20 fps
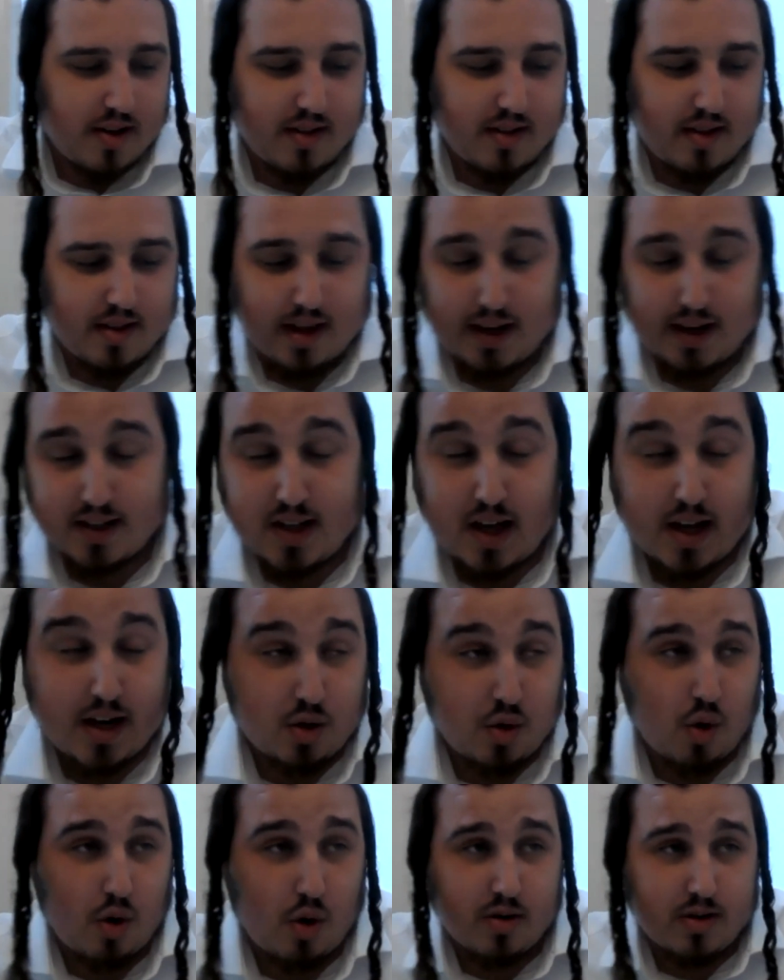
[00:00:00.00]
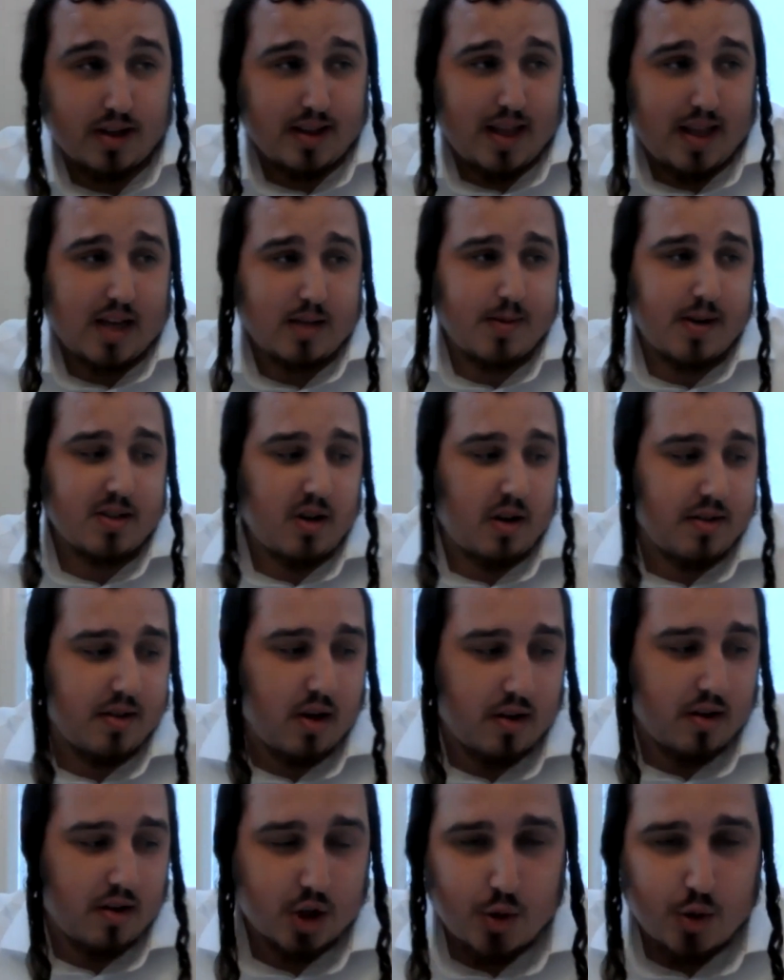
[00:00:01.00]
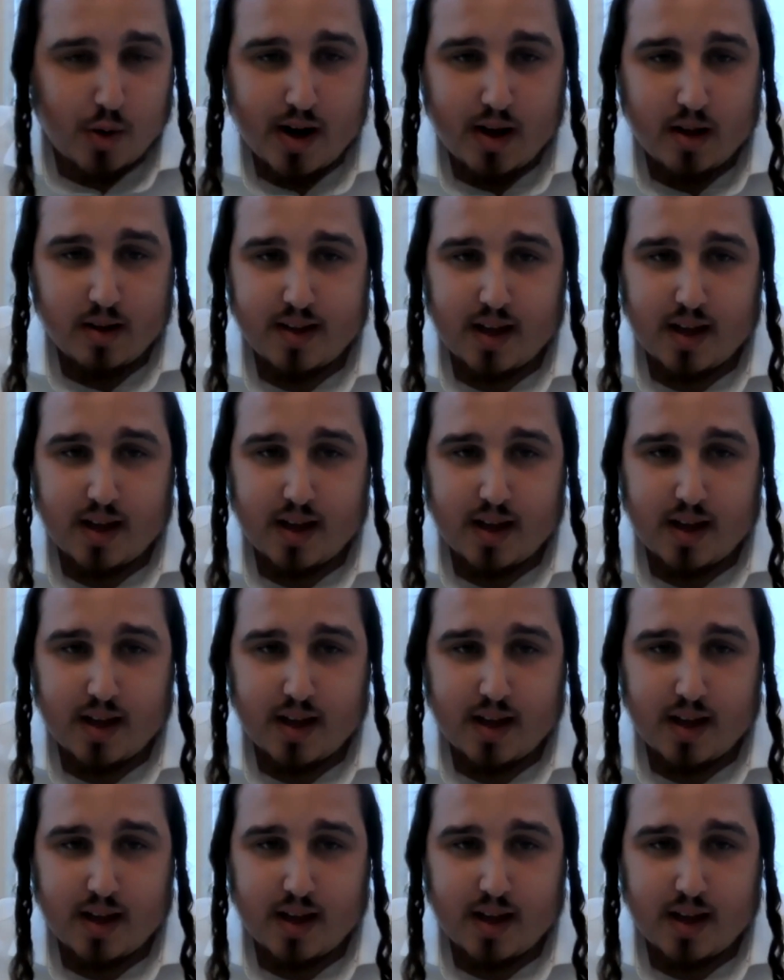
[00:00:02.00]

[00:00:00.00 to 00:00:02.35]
and like it's not a tour, it's like last place on the trail.